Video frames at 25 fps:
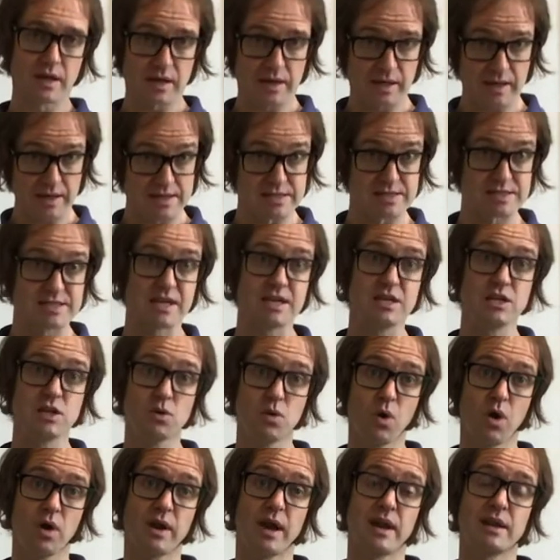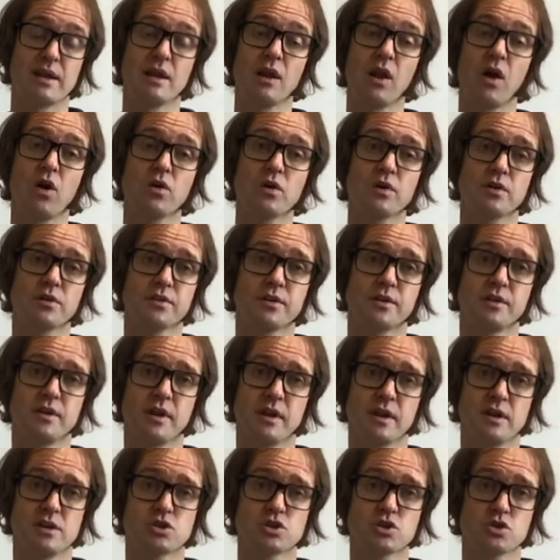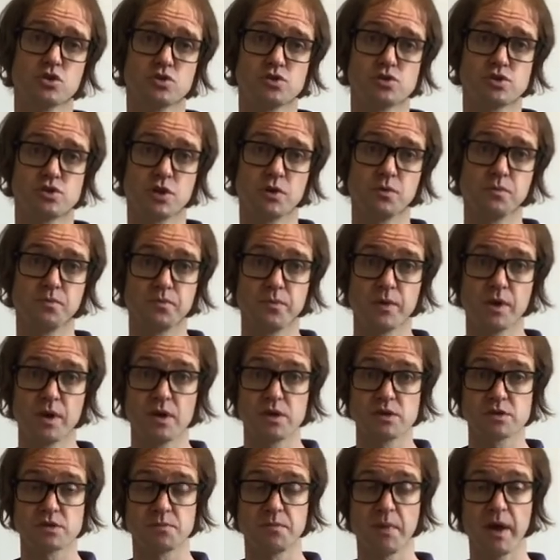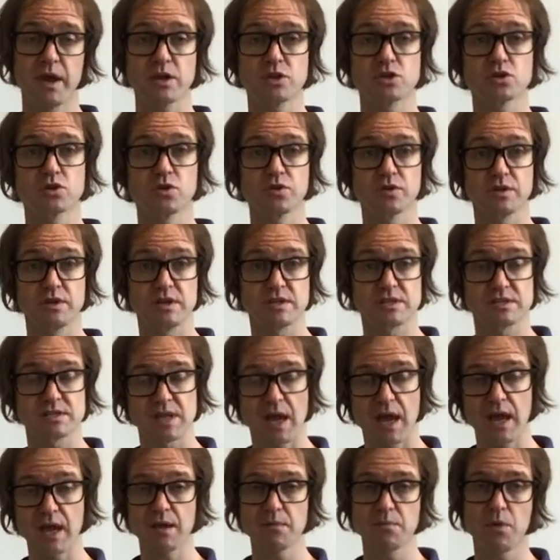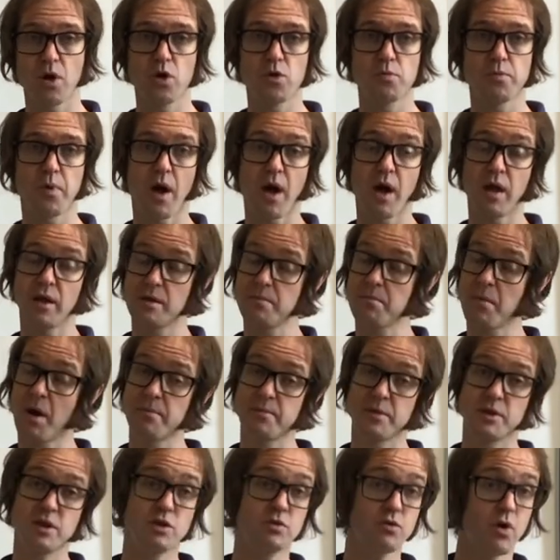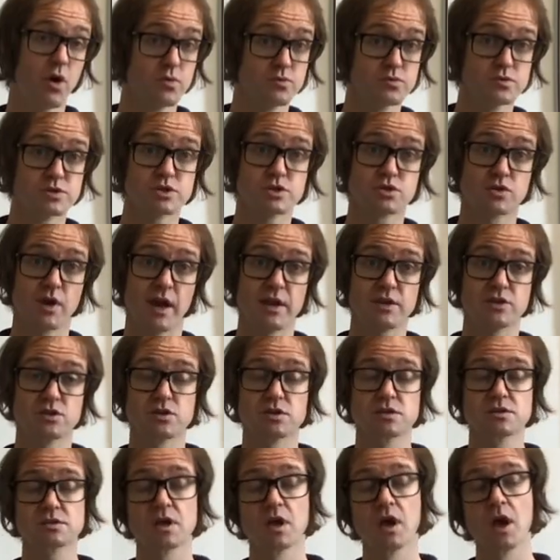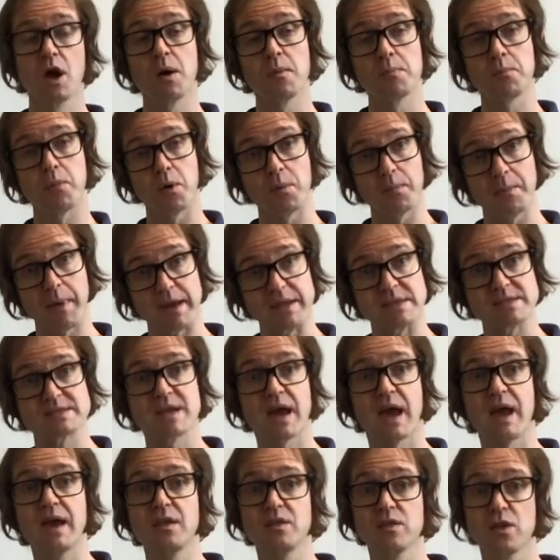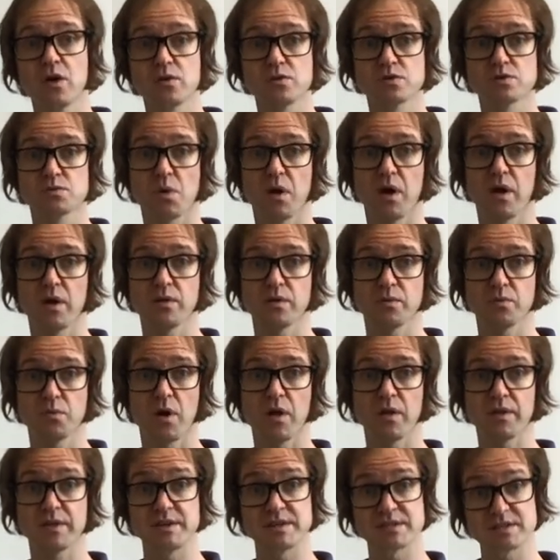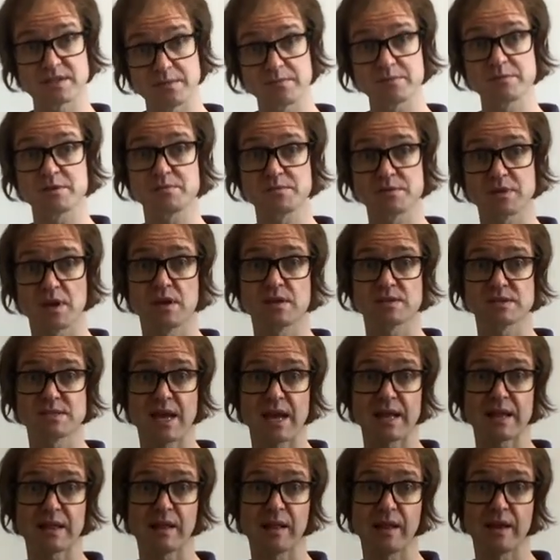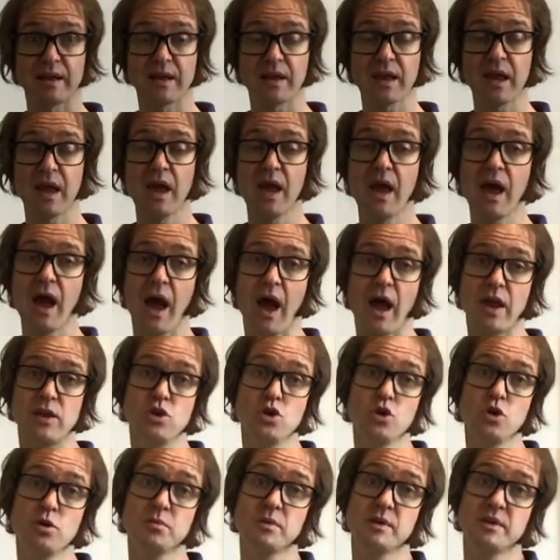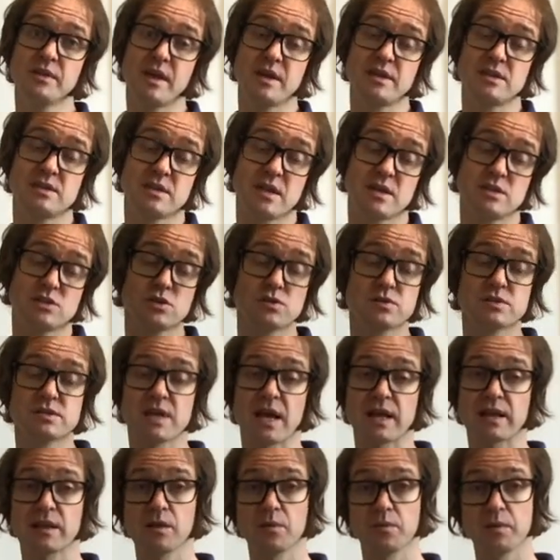continue on any longer than it should do. So make sure that you're staying mobile. It might be your own stretches, but maintain those while these symptoms are settling. And normally they do settle